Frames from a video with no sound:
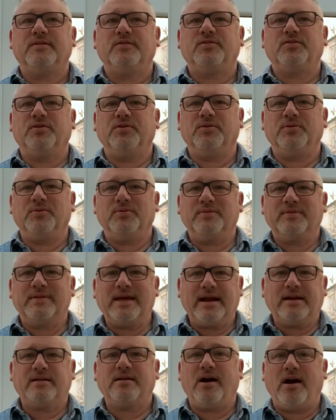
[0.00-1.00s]
to
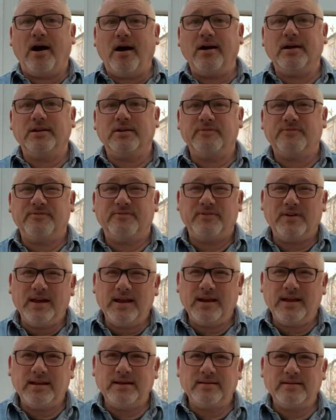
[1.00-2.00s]
that kind of
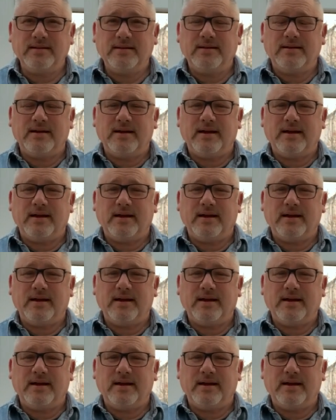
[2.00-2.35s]
feeling